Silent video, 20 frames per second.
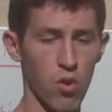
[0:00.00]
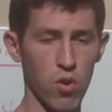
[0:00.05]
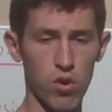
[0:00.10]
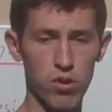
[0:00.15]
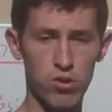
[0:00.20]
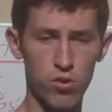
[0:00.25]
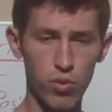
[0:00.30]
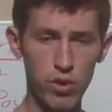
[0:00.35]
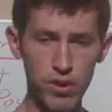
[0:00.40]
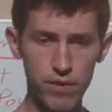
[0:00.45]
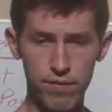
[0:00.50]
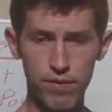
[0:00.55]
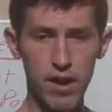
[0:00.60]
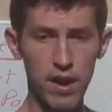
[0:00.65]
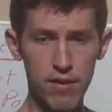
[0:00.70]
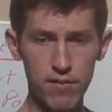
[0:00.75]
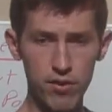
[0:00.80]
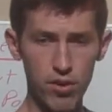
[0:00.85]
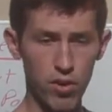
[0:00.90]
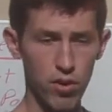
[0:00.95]
or a
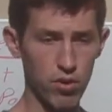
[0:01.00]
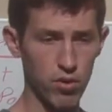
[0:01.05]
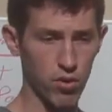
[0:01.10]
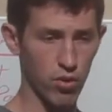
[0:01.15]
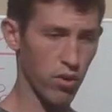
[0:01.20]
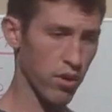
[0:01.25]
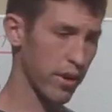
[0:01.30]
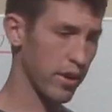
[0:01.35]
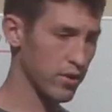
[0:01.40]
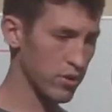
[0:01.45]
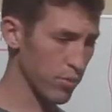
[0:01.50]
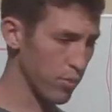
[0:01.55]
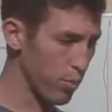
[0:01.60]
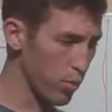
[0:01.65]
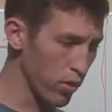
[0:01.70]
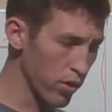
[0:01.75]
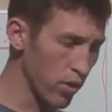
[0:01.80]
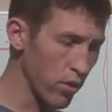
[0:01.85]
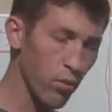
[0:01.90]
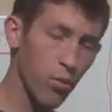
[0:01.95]
25-yarder or an extra
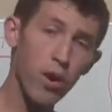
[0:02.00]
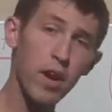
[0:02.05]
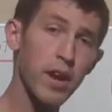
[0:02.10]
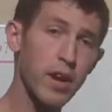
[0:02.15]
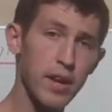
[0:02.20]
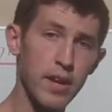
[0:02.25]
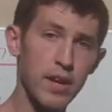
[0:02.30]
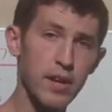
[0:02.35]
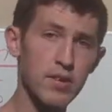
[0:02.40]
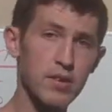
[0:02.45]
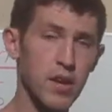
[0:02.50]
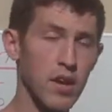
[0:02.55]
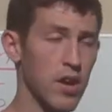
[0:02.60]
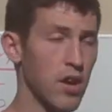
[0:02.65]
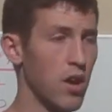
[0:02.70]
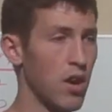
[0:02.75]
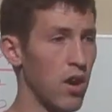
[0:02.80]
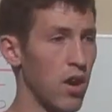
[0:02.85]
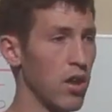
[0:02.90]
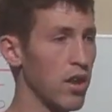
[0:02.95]
point or what it is.
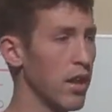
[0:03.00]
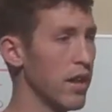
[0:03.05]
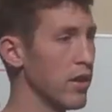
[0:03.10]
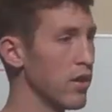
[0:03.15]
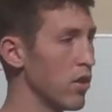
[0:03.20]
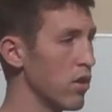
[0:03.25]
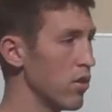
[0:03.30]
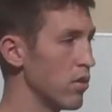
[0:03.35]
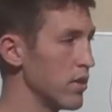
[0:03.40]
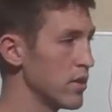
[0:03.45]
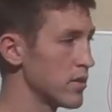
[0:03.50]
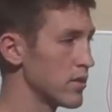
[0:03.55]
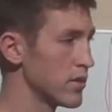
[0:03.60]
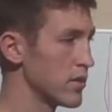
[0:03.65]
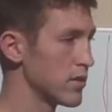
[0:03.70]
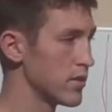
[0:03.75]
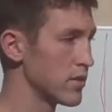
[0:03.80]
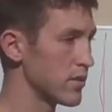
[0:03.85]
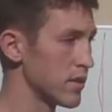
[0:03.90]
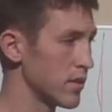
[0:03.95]
All I know
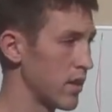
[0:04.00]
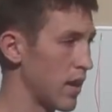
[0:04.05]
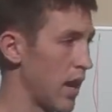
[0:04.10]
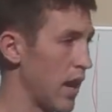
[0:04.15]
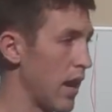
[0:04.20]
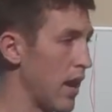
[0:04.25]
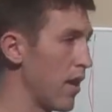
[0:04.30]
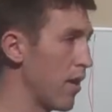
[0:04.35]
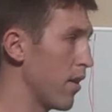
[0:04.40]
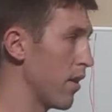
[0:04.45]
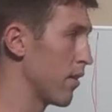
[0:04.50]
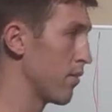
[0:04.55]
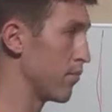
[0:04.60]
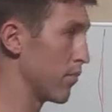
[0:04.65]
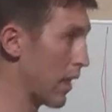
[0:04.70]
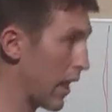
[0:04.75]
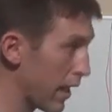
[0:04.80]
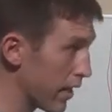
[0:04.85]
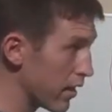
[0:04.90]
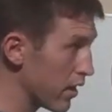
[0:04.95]
is
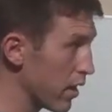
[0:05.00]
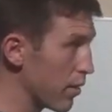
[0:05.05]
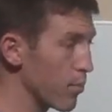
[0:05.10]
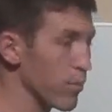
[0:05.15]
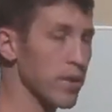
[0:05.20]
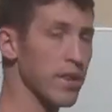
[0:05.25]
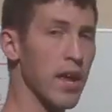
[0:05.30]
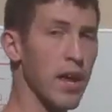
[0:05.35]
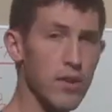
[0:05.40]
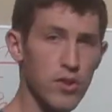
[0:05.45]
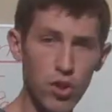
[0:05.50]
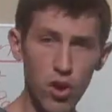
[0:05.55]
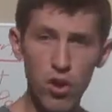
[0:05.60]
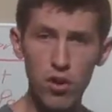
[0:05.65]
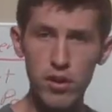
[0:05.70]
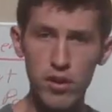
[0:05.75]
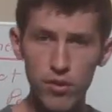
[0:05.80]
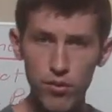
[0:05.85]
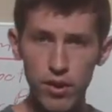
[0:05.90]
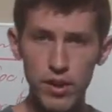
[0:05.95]
I'm lining up with that
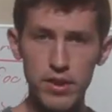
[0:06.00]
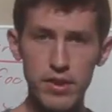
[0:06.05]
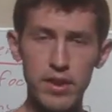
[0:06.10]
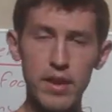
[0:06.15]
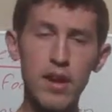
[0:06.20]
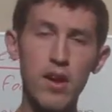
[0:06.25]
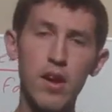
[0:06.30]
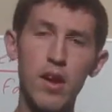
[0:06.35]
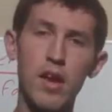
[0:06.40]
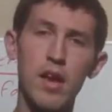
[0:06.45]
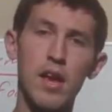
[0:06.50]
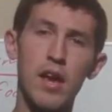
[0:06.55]
target right there.